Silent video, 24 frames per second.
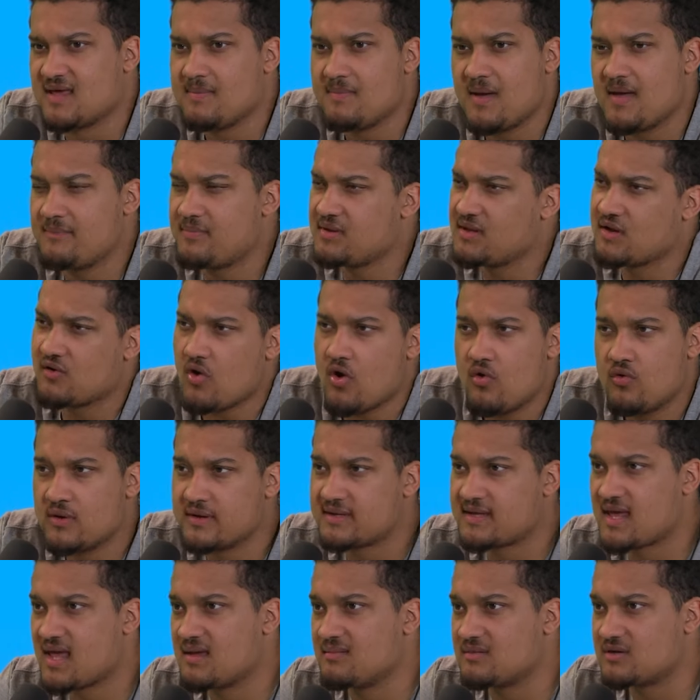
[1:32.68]
They might be like, oh,
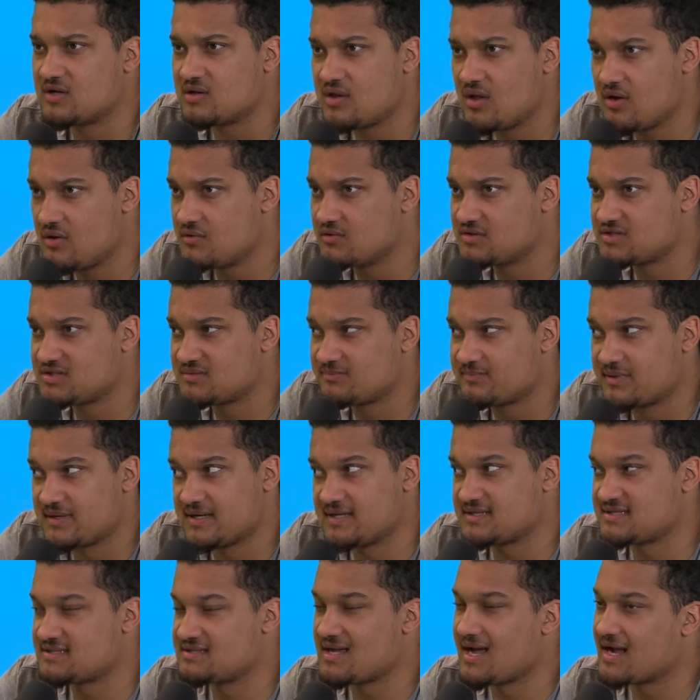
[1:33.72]
it came close, but
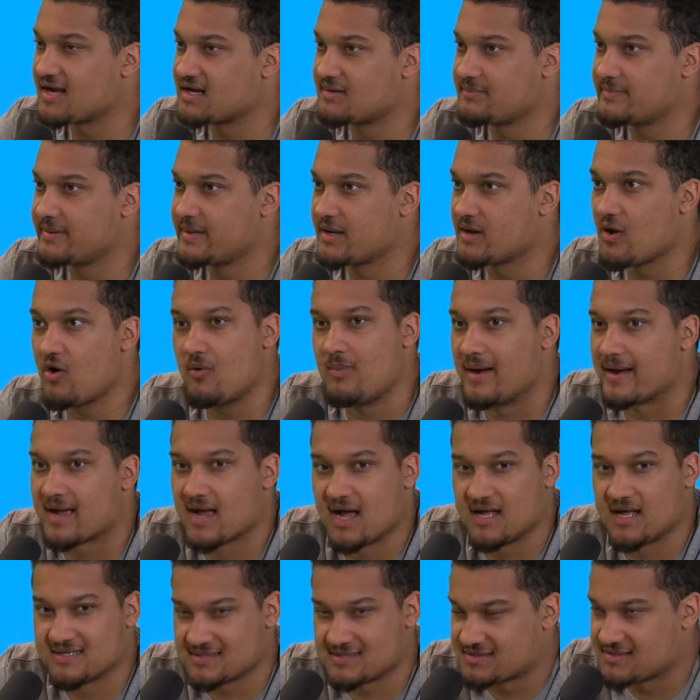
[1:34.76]
it's not going to be like, oh my
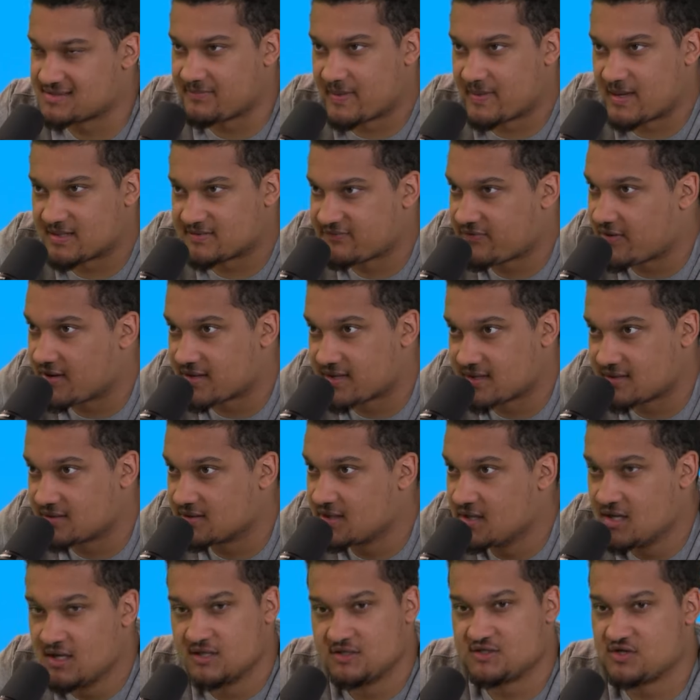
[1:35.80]
God, that's the best
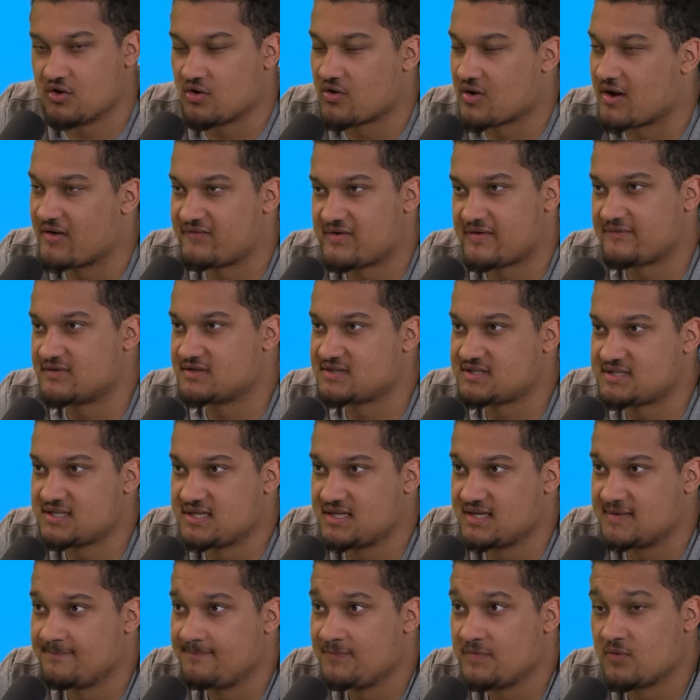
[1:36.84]
Joker I've ever
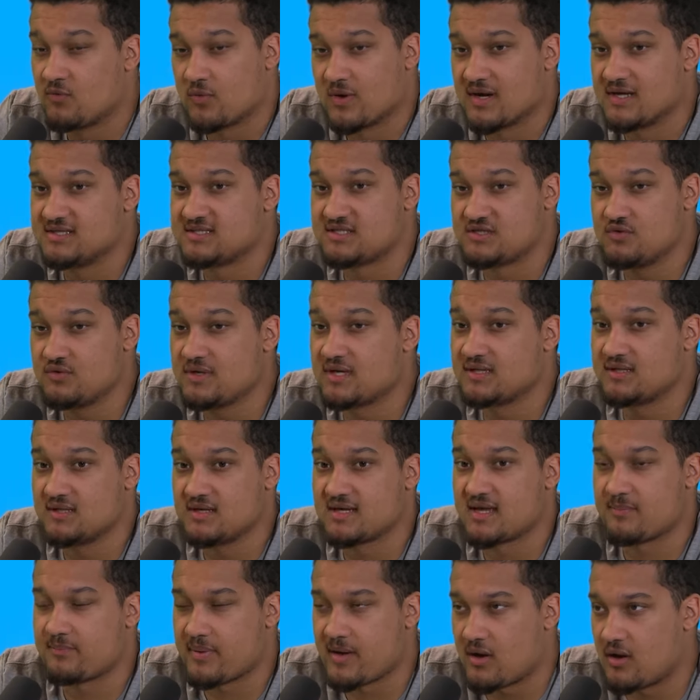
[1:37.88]
seen. Whereas you can look
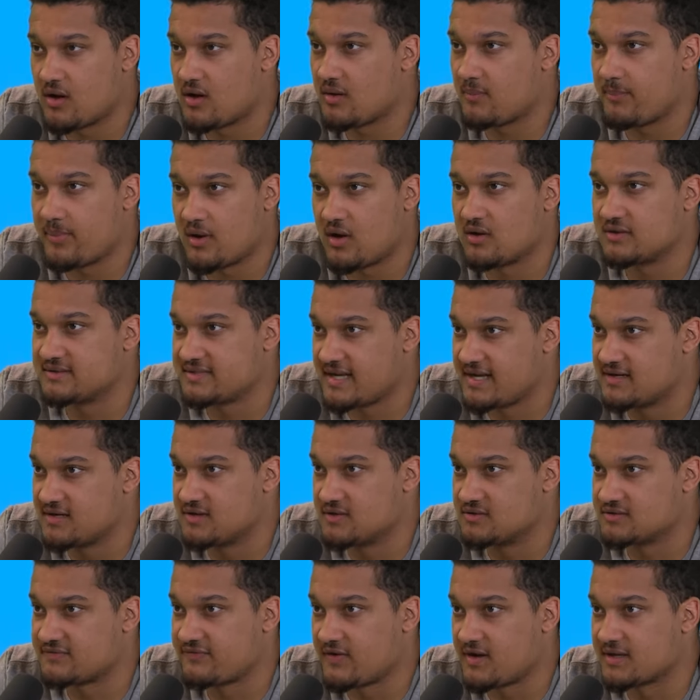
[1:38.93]
at Paul
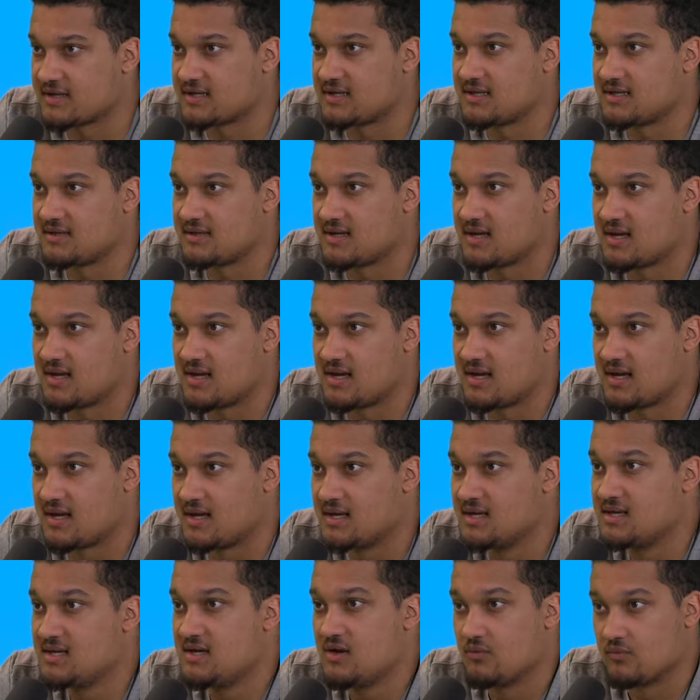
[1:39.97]
Dano's
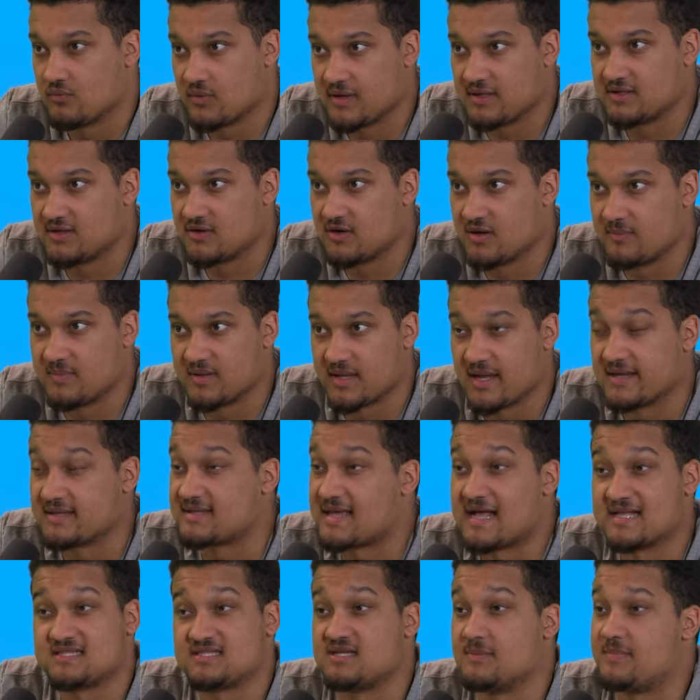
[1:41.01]
Riddler and be like,
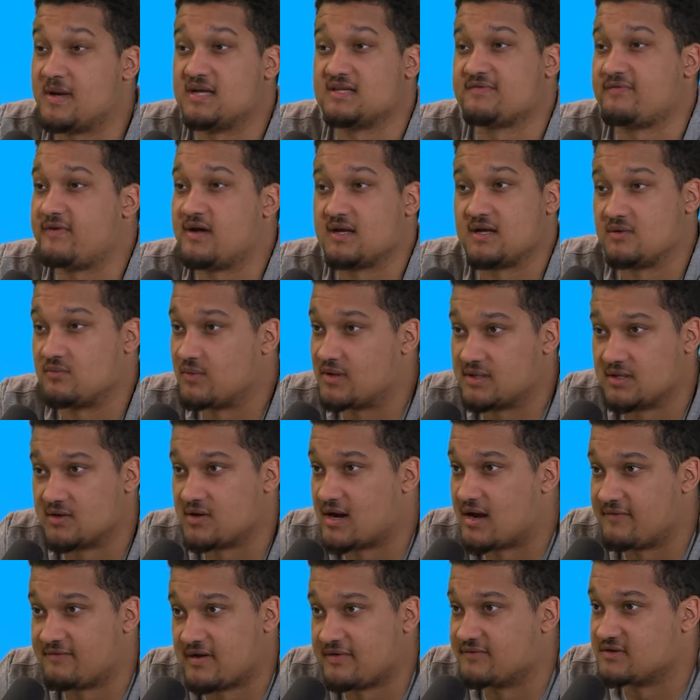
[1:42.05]
that's the best Riddler
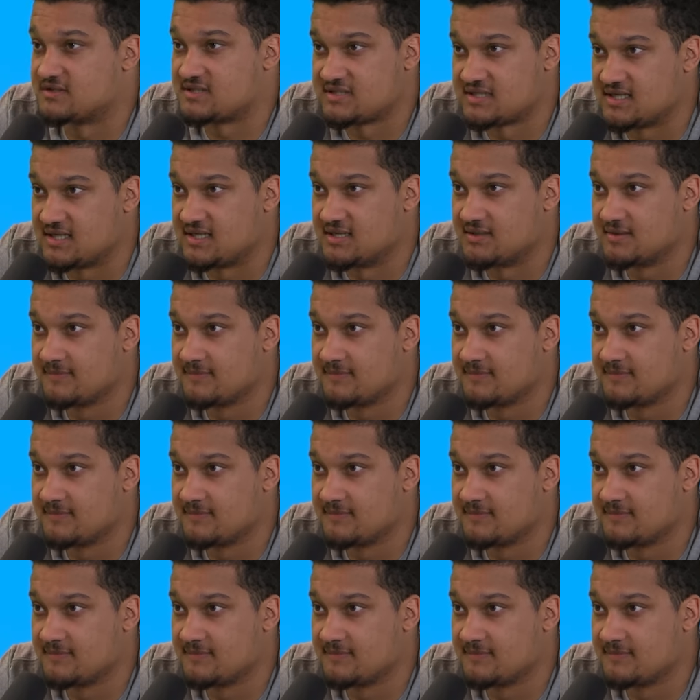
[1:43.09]
I've ever seen.